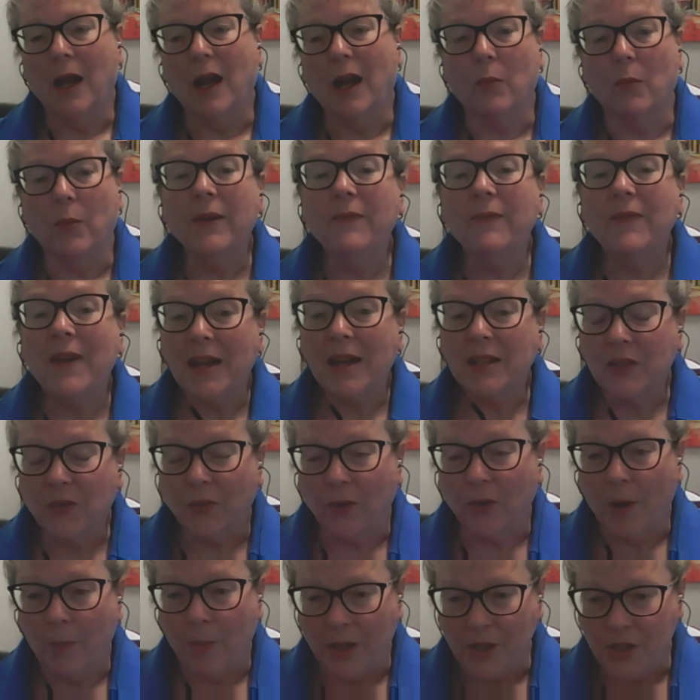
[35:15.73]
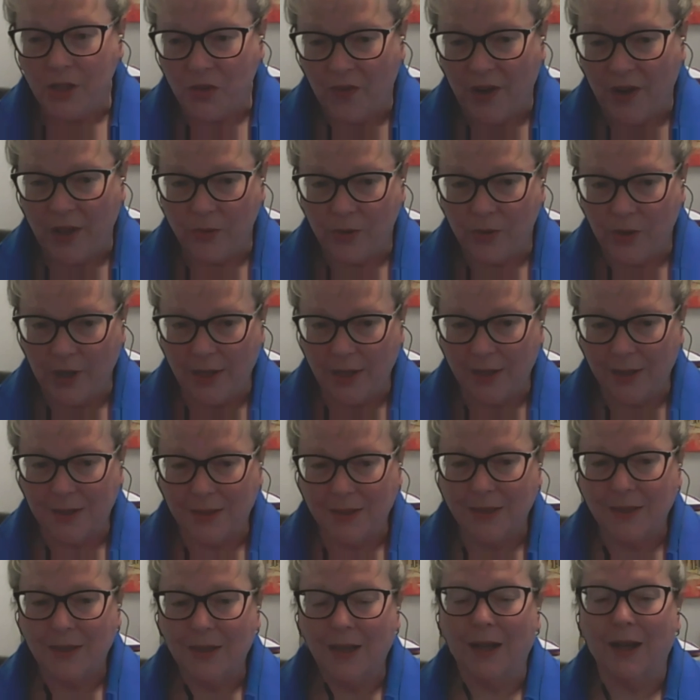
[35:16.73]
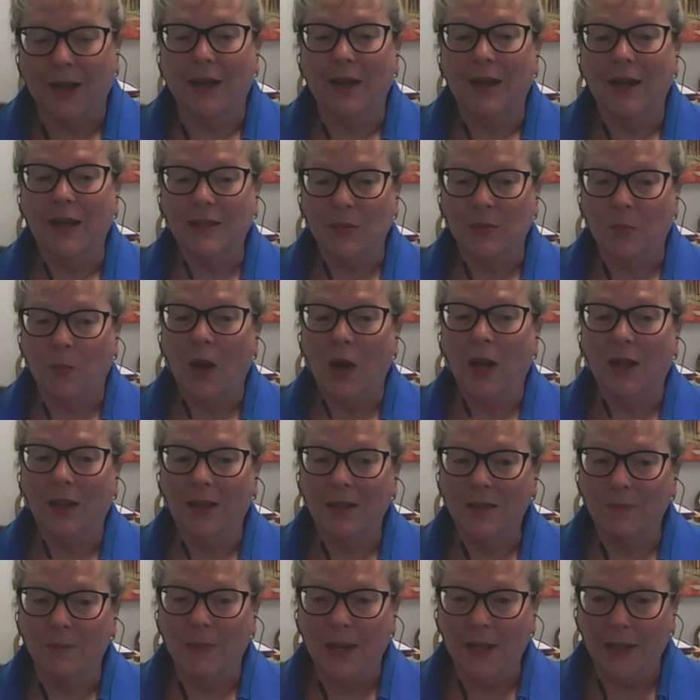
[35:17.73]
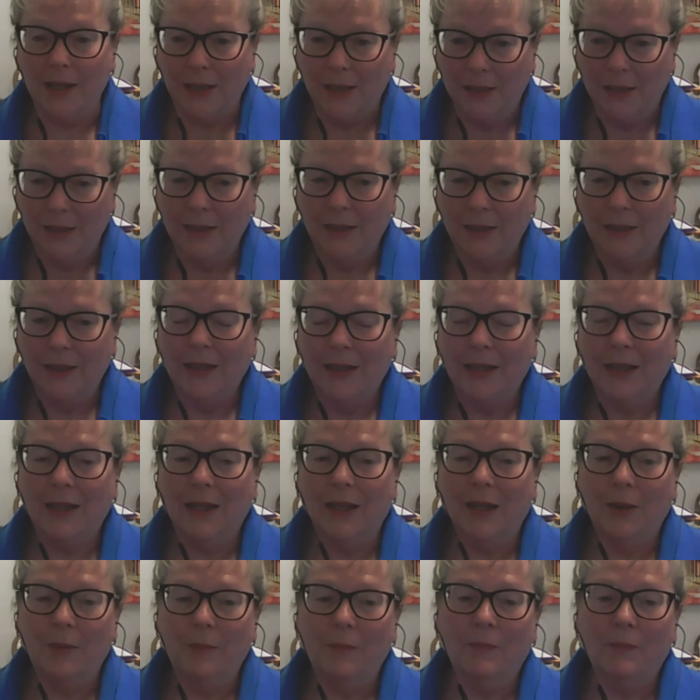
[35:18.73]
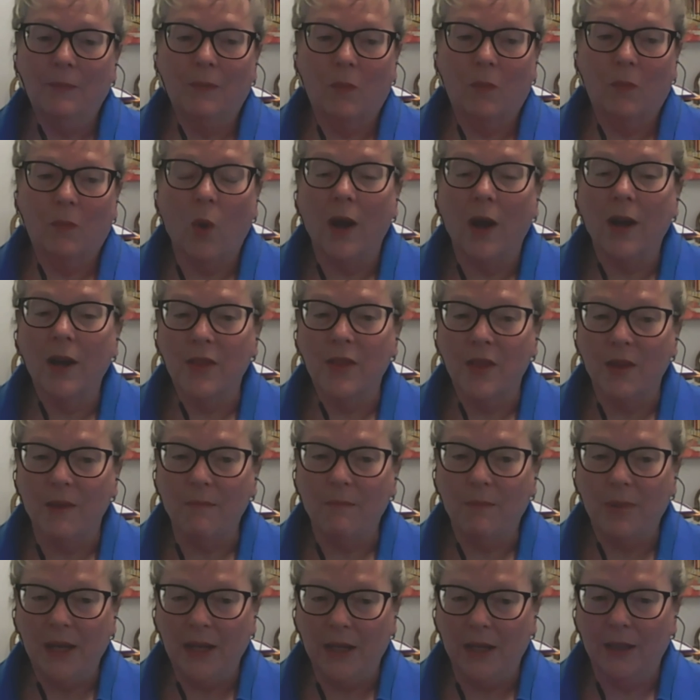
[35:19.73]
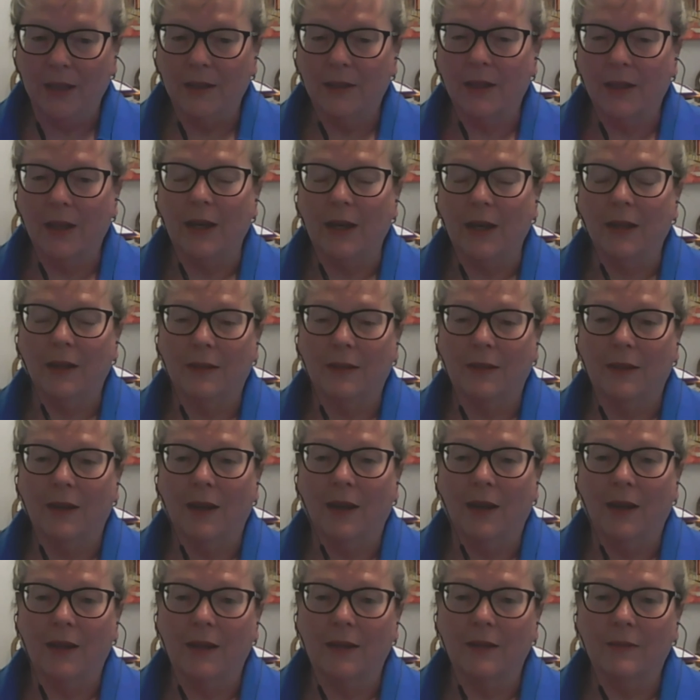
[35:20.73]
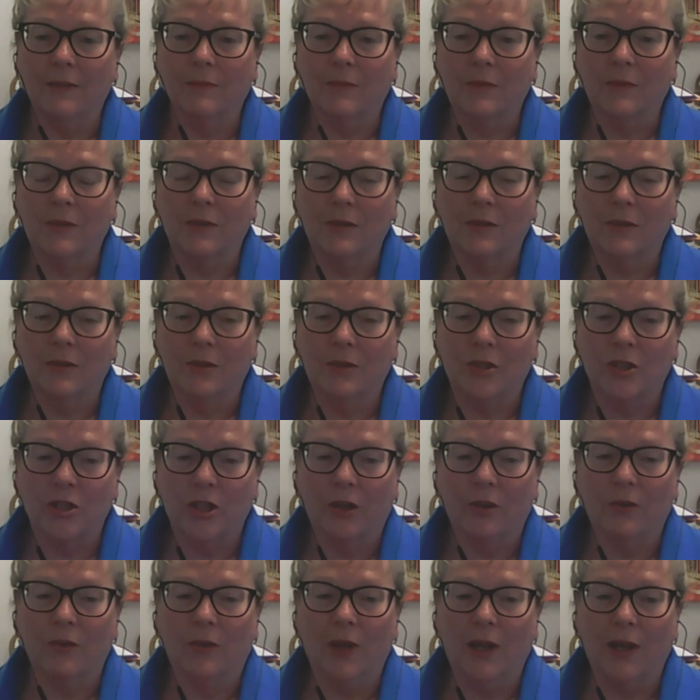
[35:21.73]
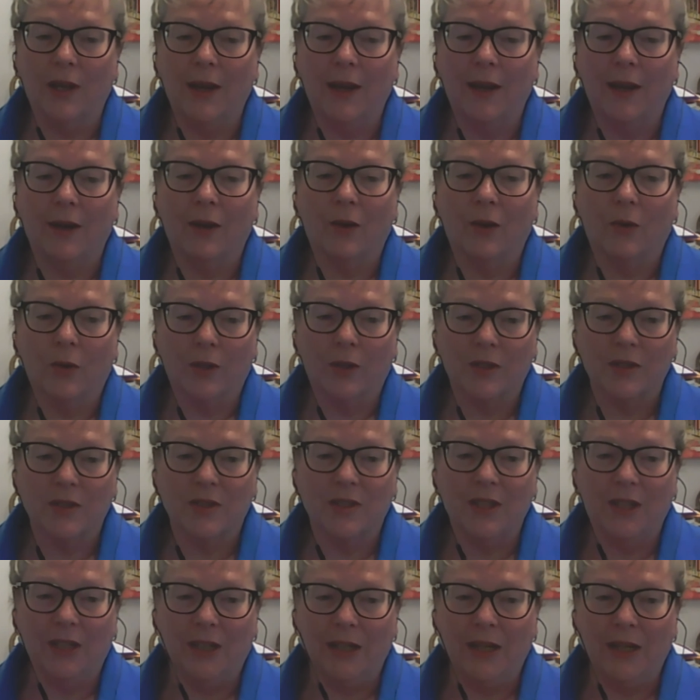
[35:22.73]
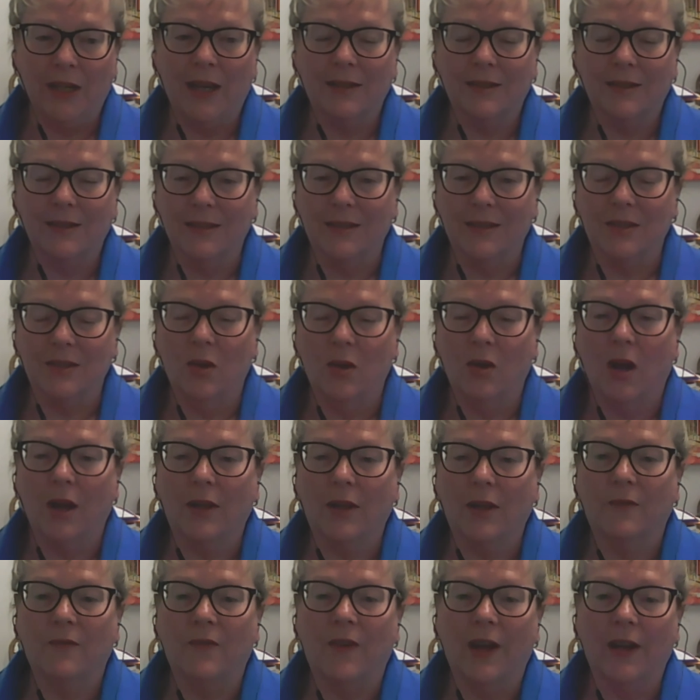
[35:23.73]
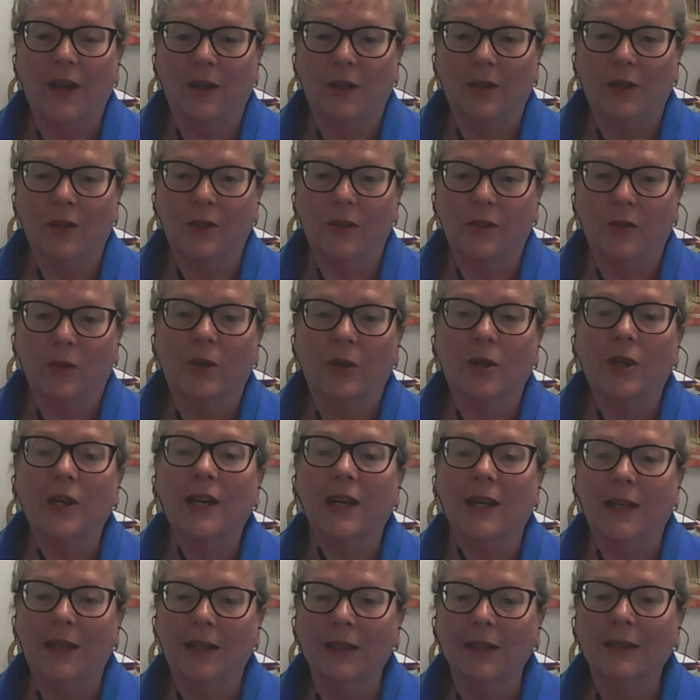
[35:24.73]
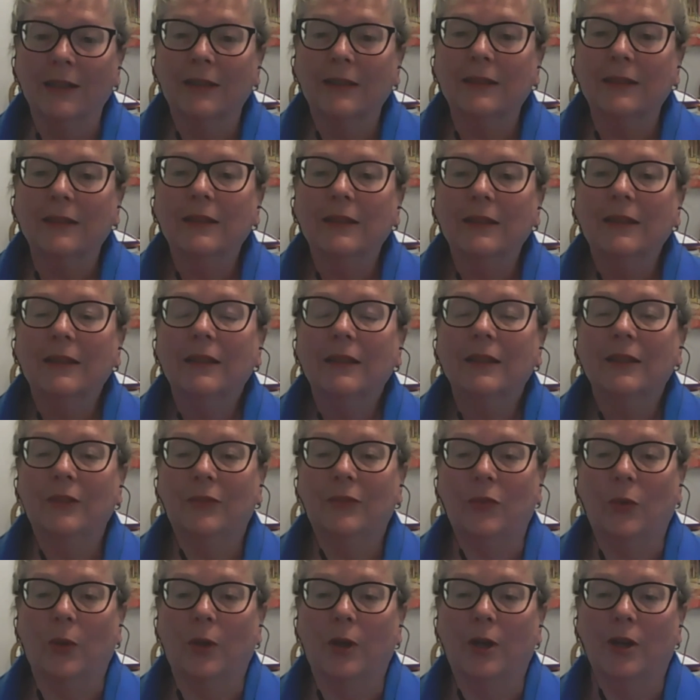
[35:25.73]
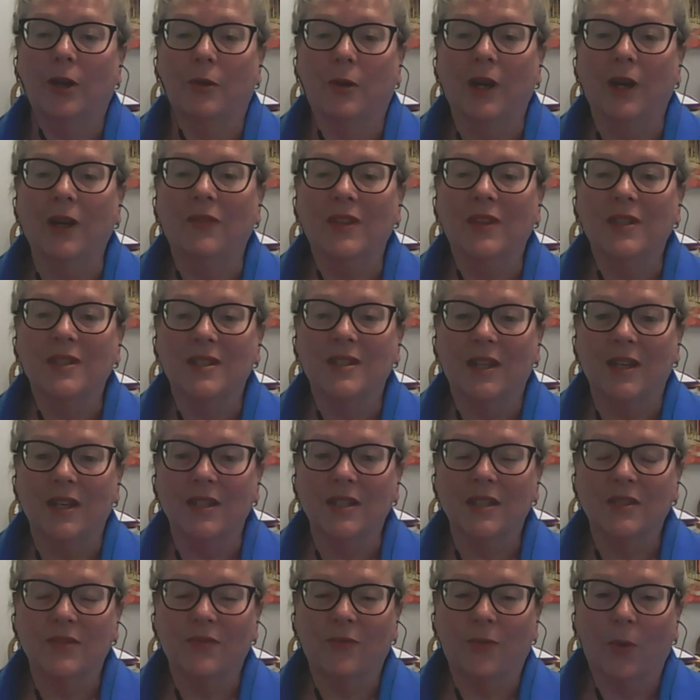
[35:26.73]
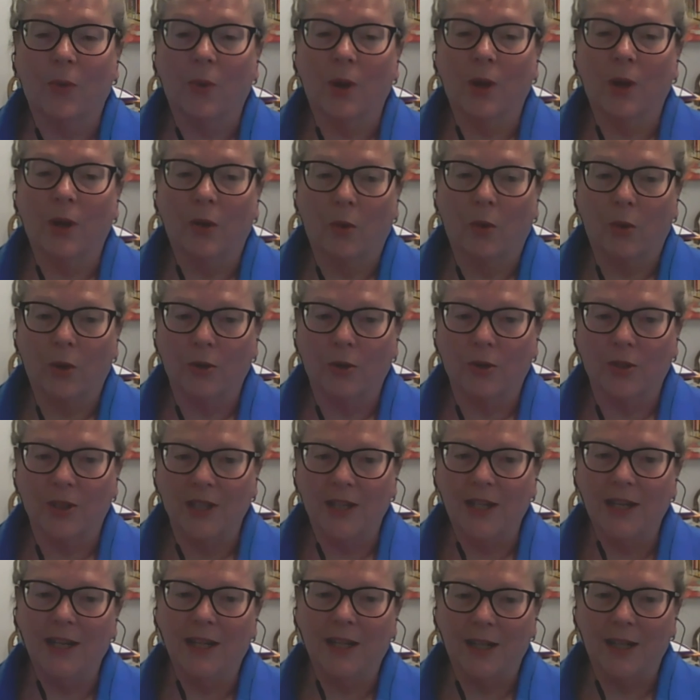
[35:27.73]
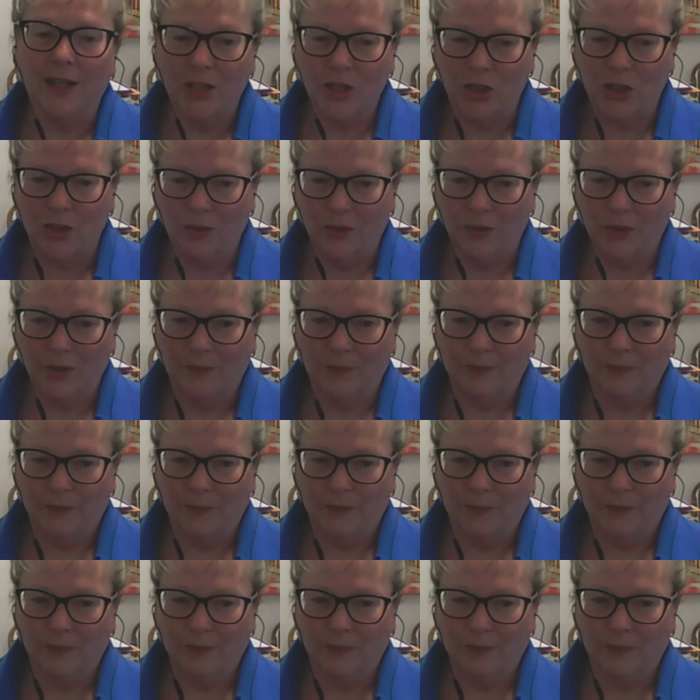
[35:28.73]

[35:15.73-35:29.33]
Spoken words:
We've asked for a bunch of other things as well as money. One of them being that General Eyre or the CDS is not the final authority for grievances for an order that he issued.